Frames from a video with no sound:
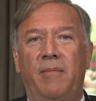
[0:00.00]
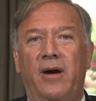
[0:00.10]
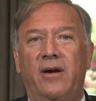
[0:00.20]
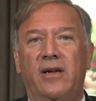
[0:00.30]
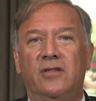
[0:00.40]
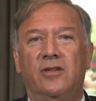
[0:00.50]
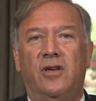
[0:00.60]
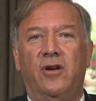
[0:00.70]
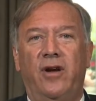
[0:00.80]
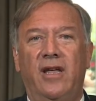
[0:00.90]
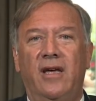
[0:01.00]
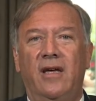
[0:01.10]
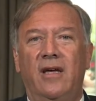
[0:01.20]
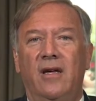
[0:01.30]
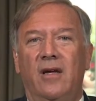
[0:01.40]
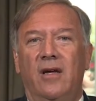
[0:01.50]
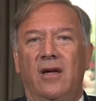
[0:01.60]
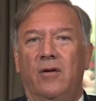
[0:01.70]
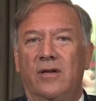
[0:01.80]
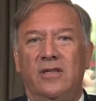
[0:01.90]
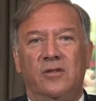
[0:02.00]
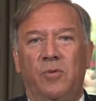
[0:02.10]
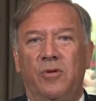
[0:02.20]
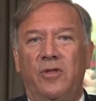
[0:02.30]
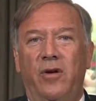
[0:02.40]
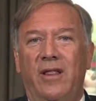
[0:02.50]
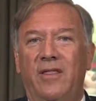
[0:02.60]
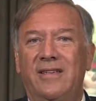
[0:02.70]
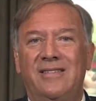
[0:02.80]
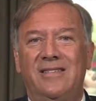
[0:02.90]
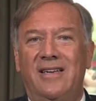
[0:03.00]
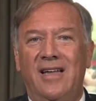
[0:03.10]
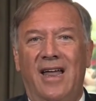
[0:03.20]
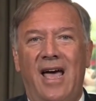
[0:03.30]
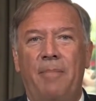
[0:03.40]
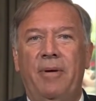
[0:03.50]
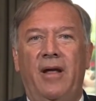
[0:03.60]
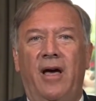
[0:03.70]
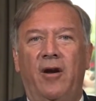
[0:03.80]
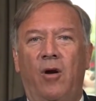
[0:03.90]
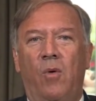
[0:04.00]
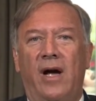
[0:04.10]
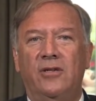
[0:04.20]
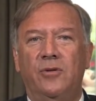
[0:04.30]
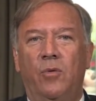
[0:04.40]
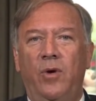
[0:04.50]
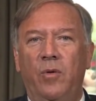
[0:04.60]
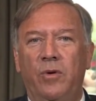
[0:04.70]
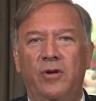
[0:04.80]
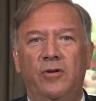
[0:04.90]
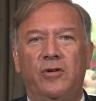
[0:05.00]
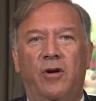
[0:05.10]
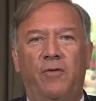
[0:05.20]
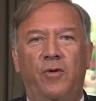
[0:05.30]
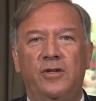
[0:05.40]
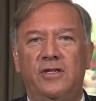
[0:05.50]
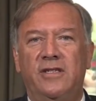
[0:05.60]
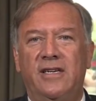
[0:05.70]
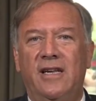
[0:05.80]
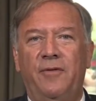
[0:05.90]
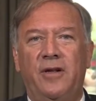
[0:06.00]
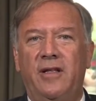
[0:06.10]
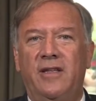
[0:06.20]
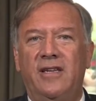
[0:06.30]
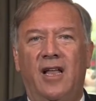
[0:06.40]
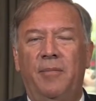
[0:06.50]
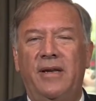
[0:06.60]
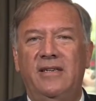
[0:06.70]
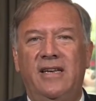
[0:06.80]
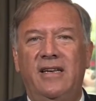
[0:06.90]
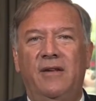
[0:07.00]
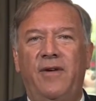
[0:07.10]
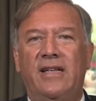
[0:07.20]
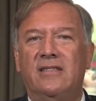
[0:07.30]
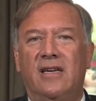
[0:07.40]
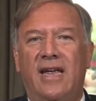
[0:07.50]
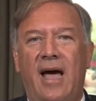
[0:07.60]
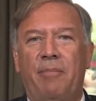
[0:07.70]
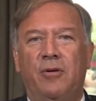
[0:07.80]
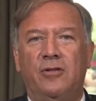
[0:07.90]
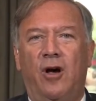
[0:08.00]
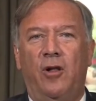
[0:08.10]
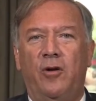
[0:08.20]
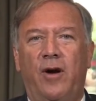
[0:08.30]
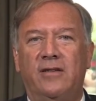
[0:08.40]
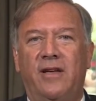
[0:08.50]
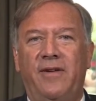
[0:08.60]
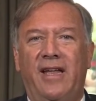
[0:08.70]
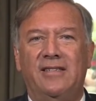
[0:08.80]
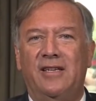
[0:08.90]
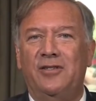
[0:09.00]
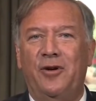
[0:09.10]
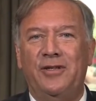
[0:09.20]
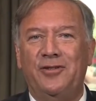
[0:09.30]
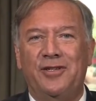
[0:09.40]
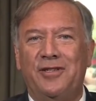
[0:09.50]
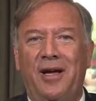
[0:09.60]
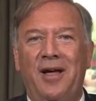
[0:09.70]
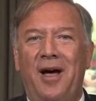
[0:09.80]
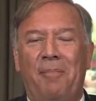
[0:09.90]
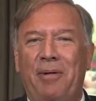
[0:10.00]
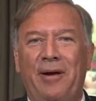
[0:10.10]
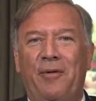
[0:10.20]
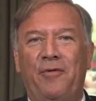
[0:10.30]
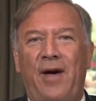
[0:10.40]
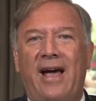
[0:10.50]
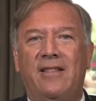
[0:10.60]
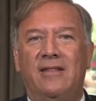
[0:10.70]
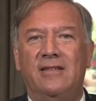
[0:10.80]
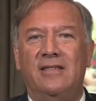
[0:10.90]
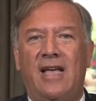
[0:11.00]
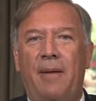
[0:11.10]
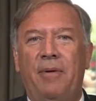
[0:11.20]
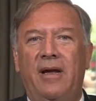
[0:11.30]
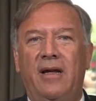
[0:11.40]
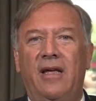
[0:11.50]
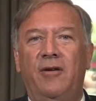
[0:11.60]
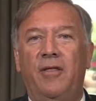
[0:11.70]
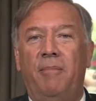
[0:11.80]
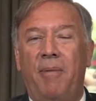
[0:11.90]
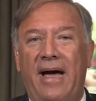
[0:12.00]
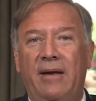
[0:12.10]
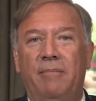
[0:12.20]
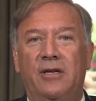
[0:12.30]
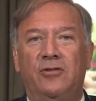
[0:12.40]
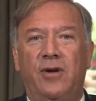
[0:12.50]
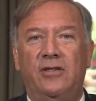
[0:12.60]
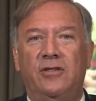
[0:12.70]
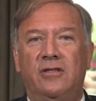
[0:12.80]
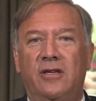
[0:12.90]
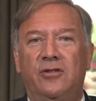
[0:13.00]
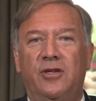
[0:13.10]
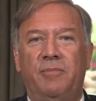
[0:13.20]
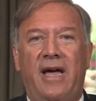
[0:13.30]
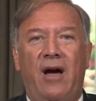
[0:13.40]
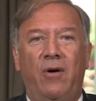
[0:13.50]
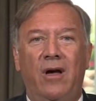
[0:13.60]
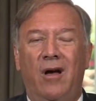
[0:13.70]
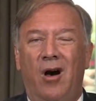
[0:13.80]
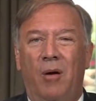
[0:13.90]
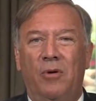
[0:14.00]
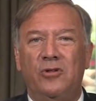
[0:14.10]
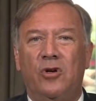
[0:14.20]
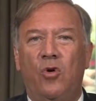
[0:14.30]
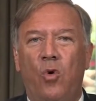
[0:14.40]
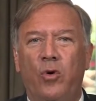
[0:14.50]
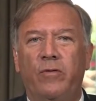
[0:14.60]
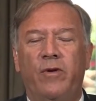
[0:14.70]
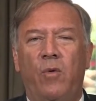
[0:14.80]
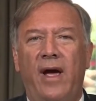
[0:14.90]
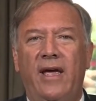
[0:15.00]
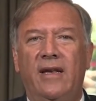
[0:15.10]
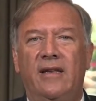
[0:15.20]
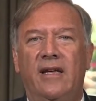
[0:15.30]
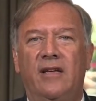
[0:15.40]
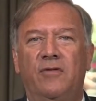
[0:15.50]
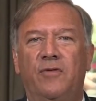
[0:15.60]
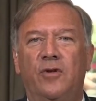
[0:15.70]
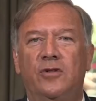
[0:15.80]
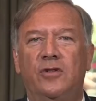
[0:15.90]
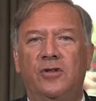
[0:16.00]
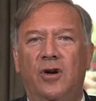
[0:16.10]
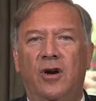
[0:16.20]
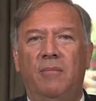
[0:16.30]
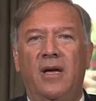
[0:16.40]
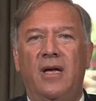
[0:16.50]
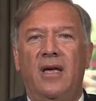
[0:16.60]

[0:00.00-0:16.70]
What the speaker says: American security. Chris, it's worth noting, this did not happen on our watch. We reduced our forces significantly. The Taliban didn't advance on capitals all across Afghanistan. So it's just a plain old fact that this is happening under the Biden administration's leadership now, almost a quarter of a way into his first term.